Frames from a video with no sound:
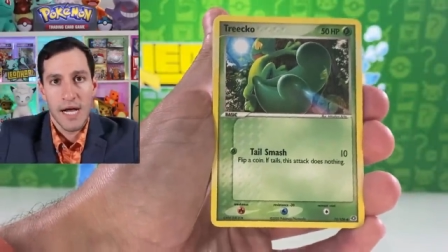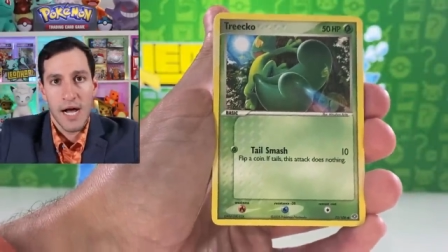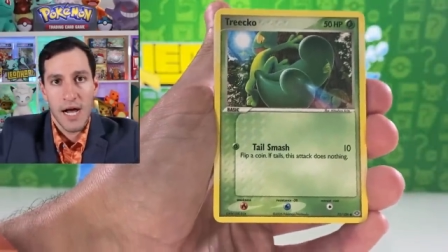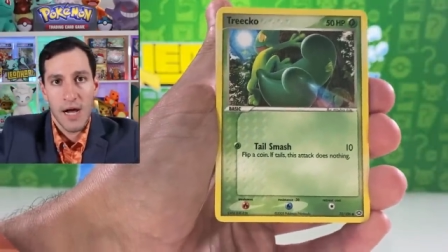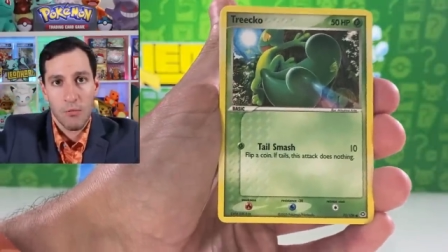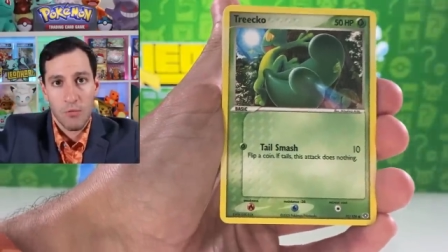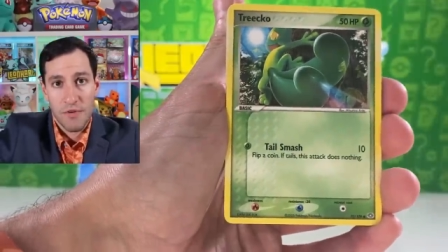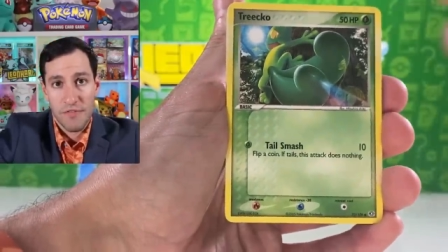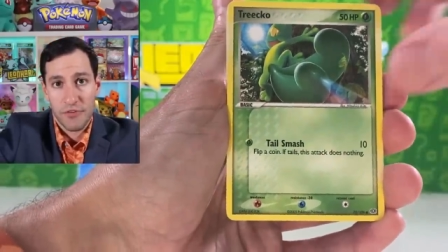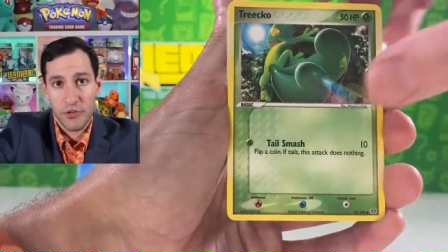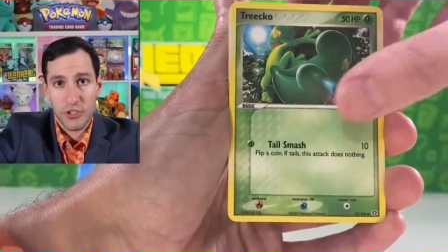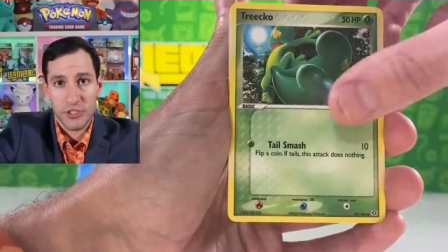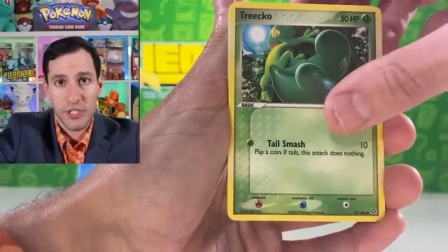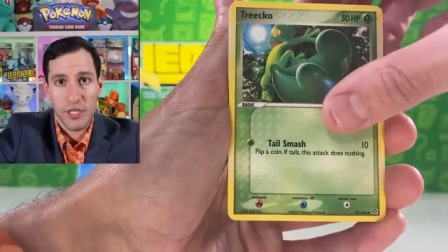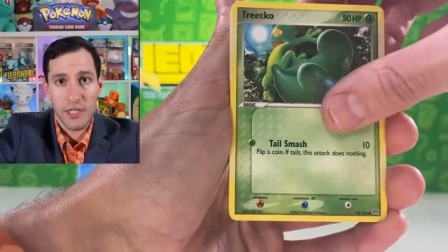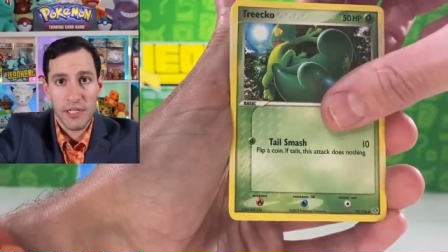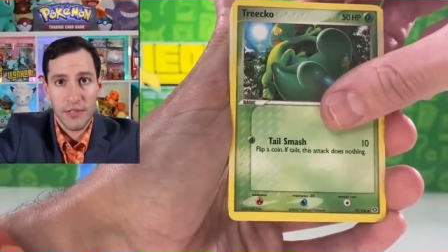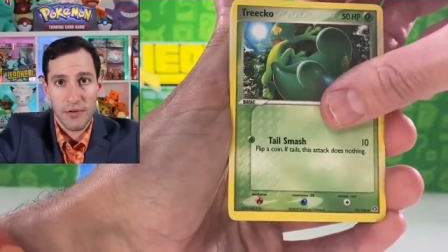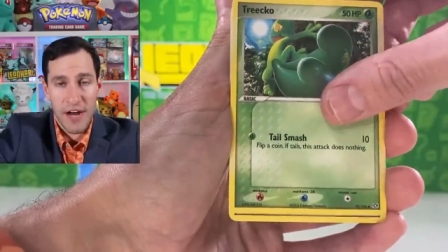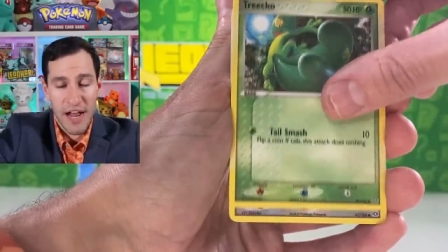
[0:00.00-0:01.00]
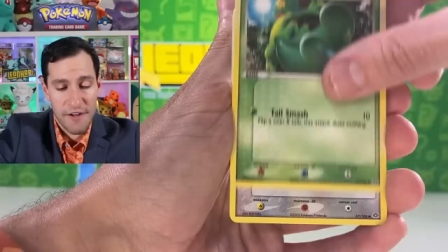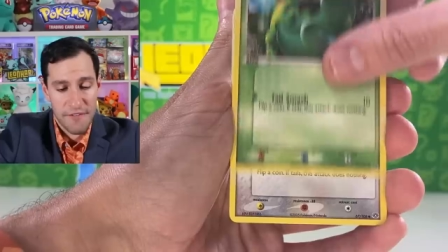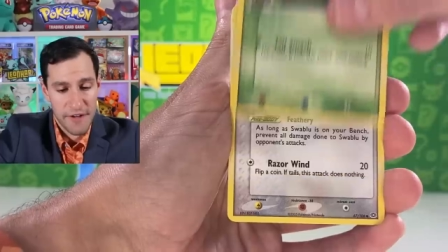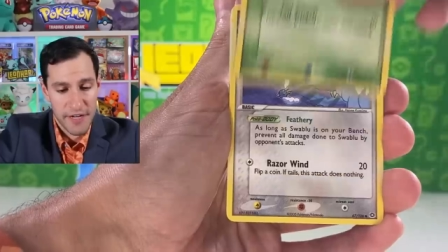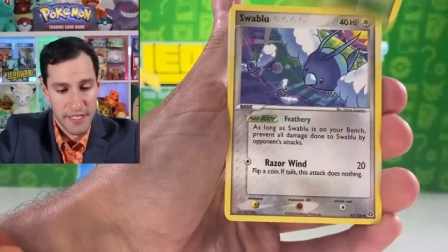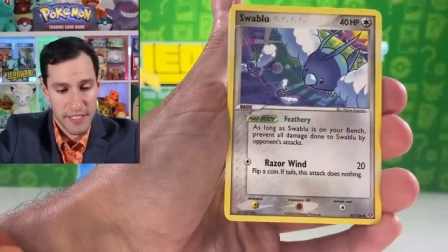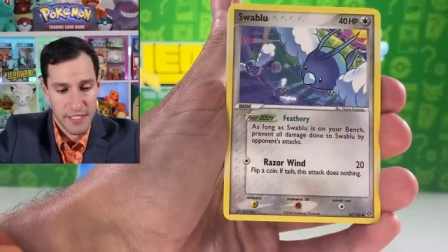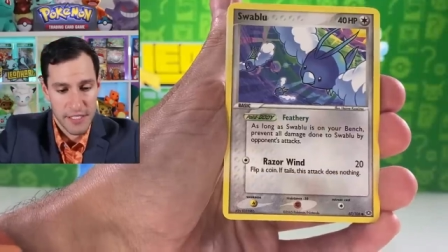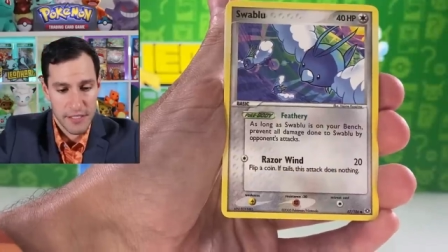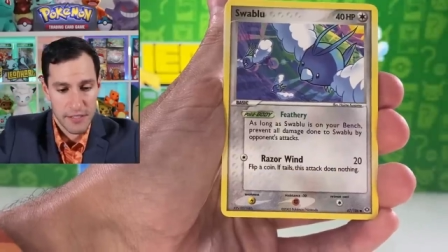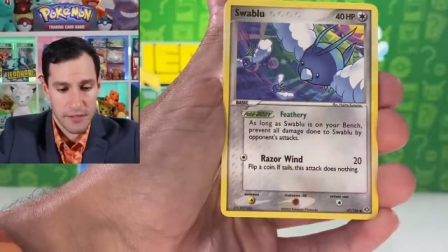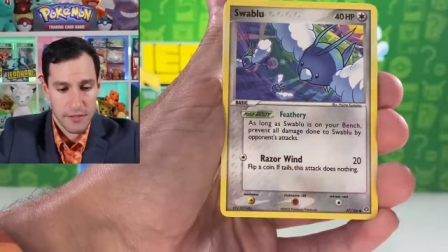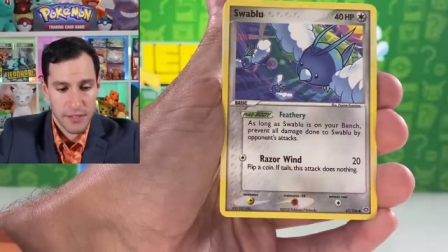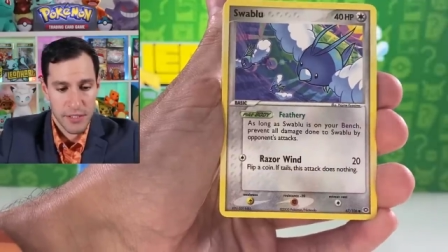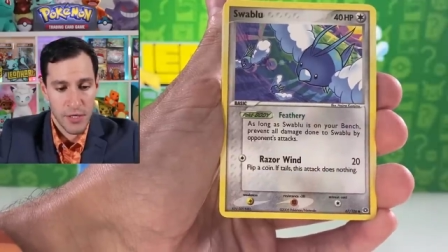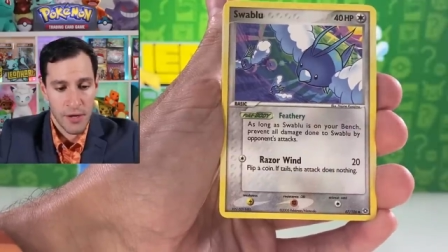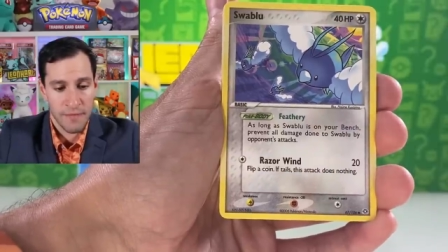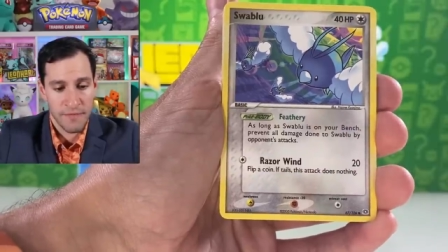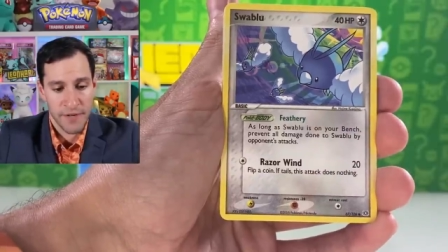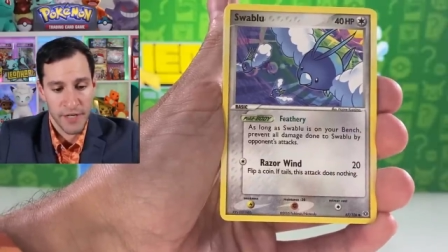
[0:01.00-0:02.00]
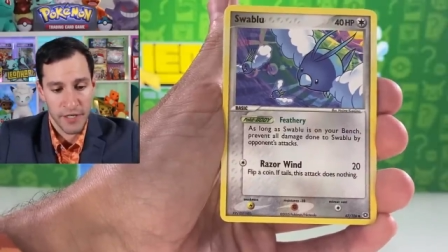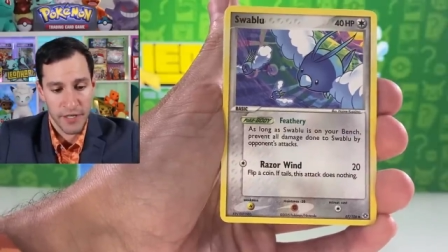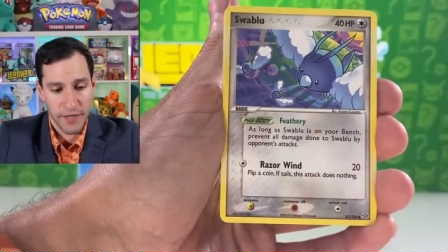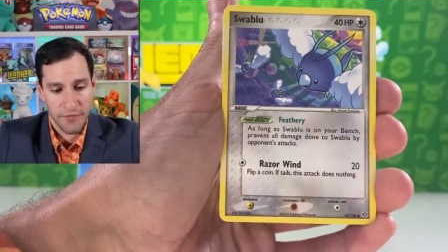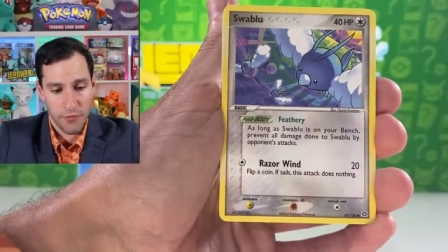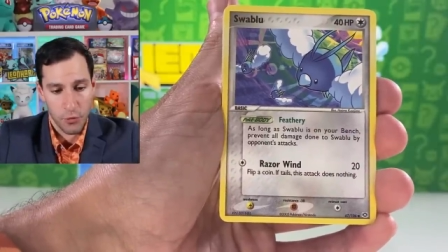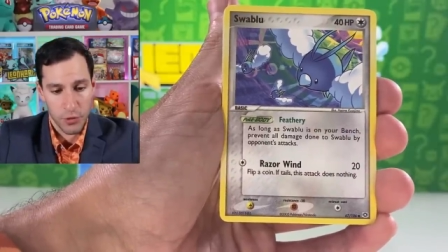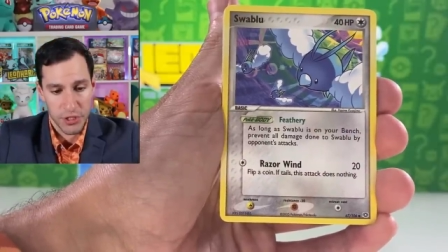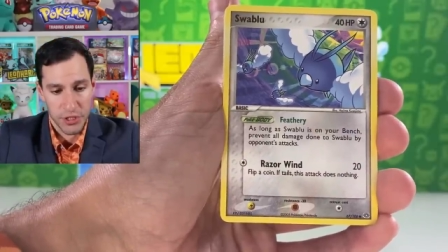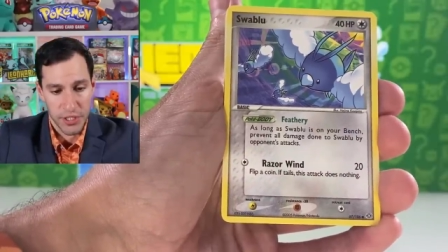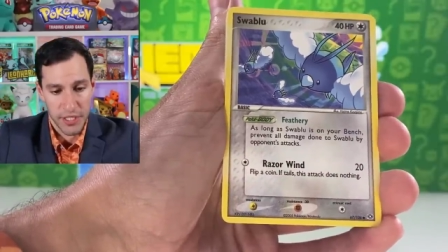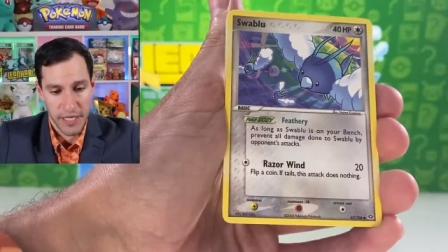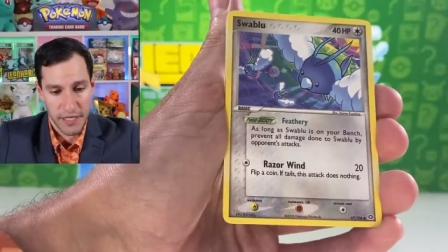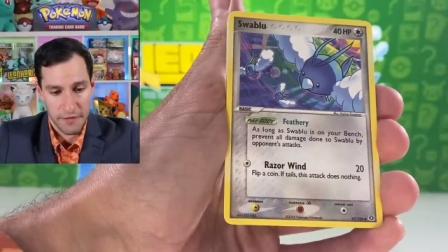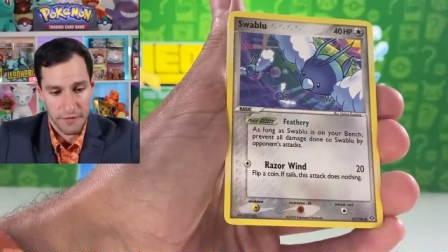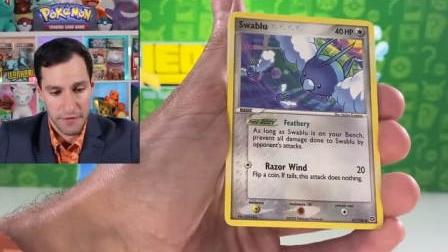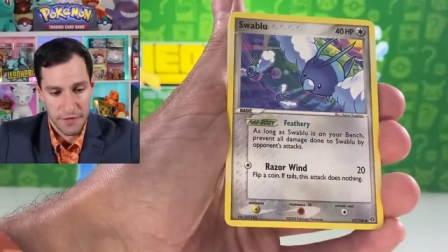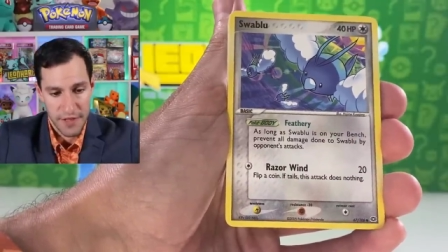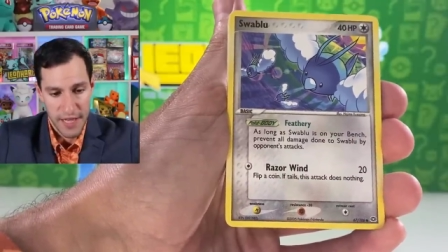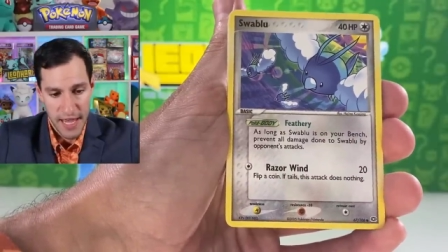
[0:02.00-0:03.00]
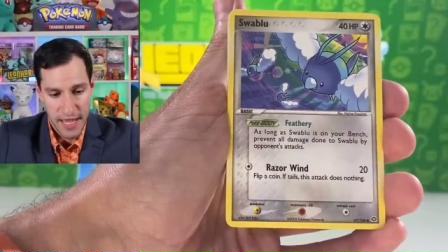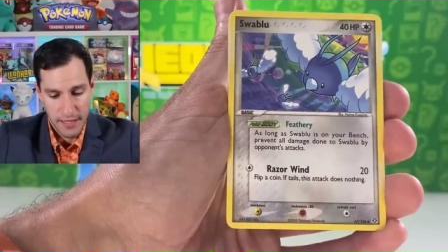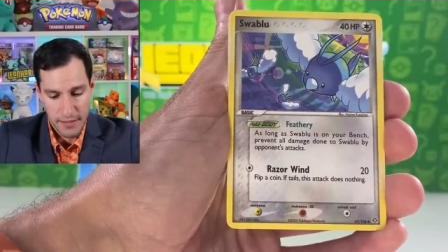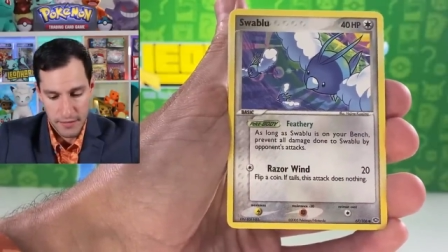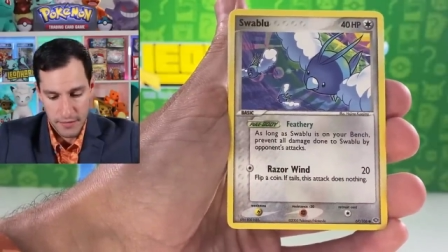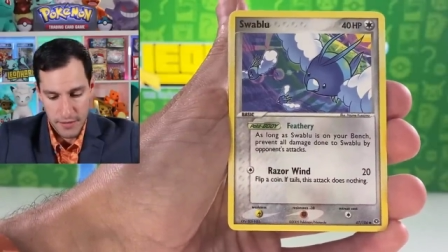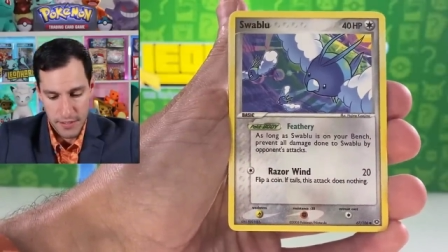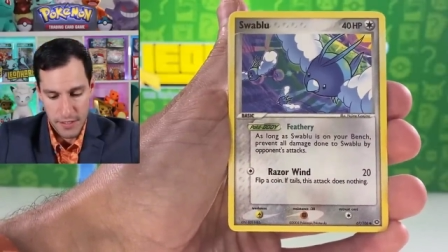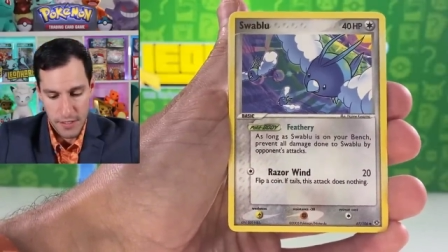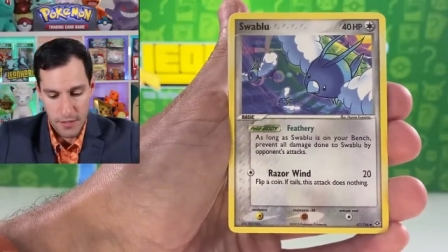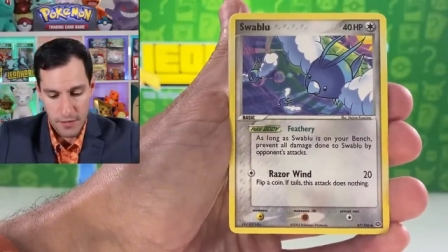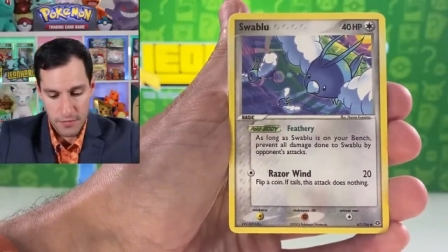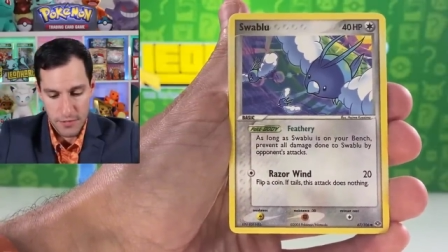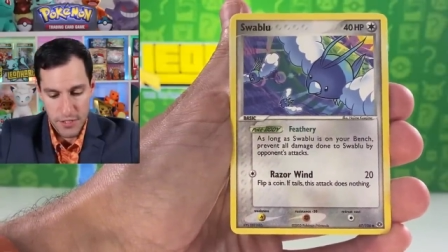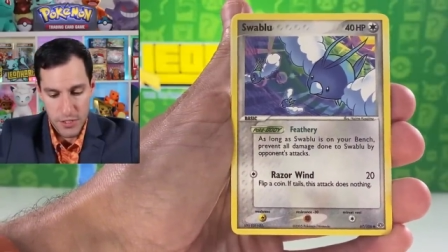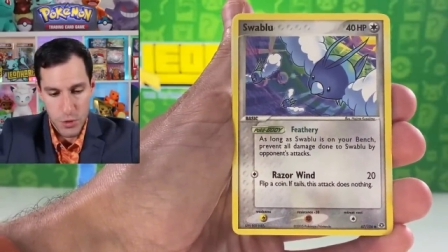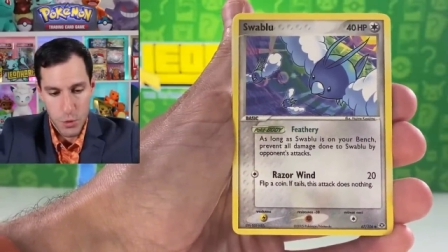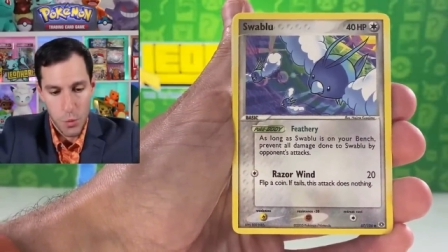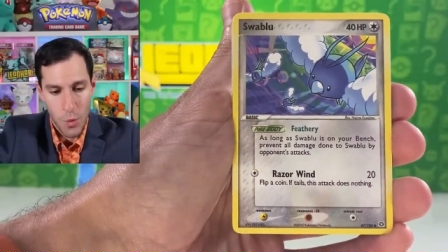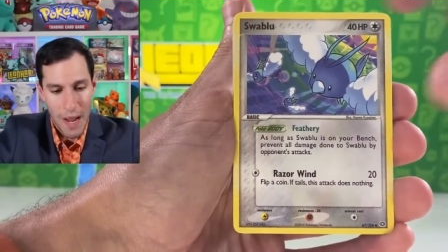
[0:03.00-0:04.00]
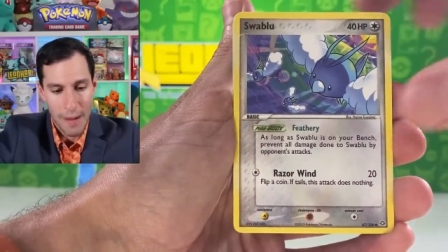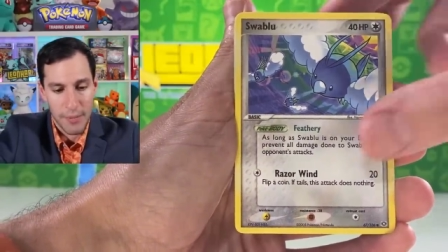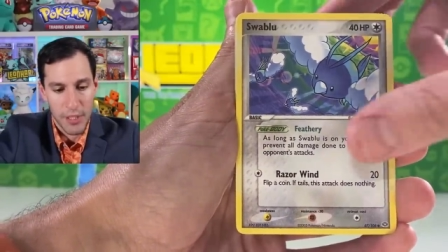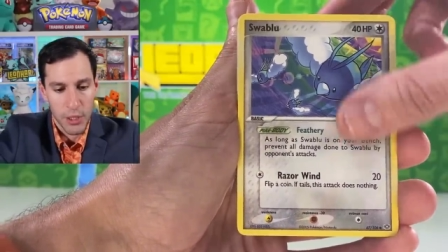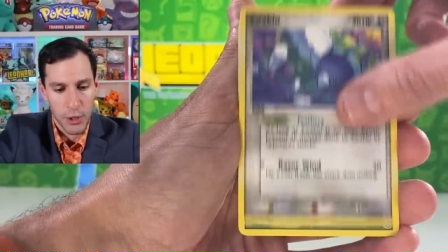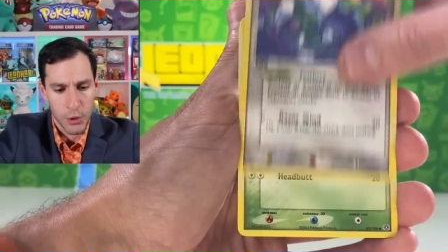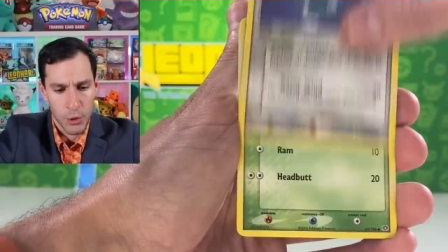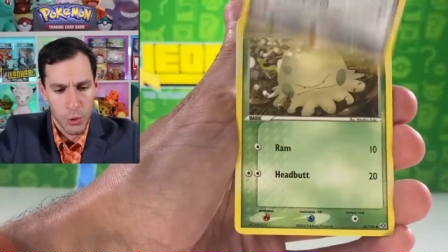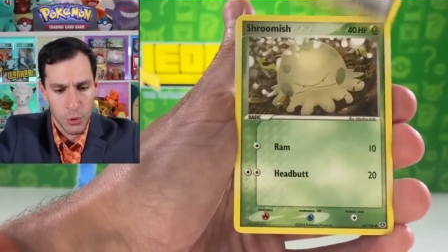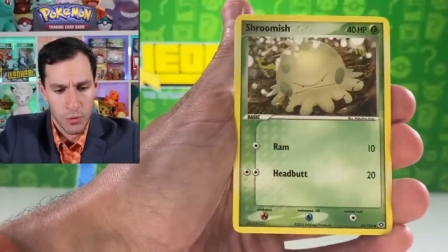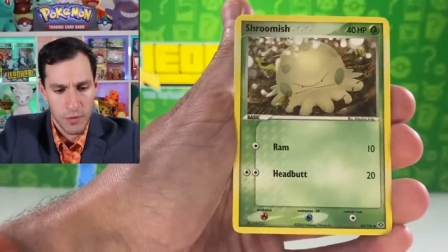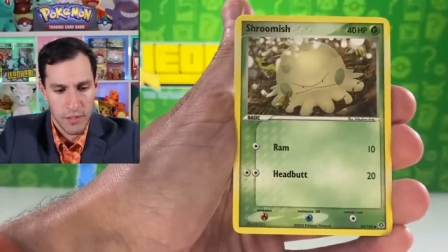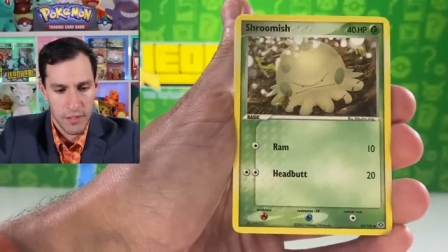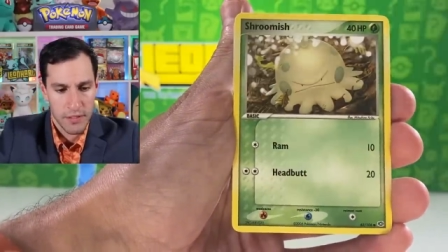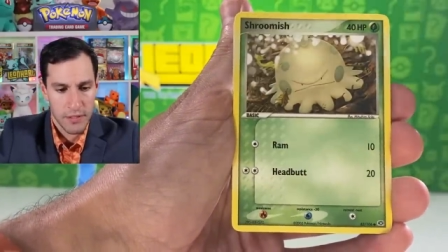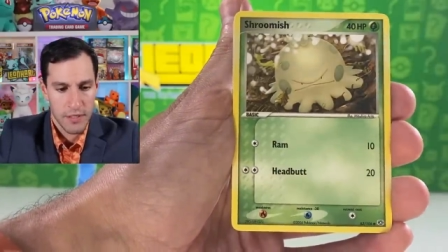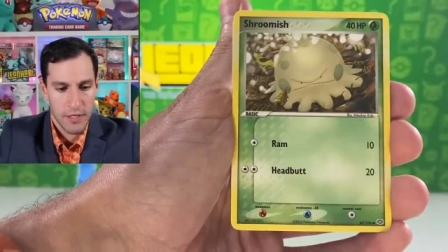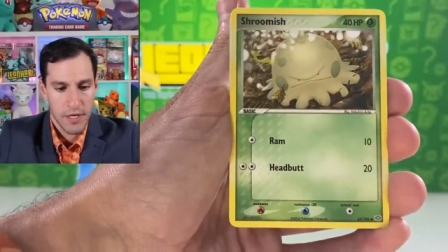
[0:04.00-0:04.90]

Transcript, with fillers: uh, reverse holographics, so I'm very fortunate for that. So Swablu,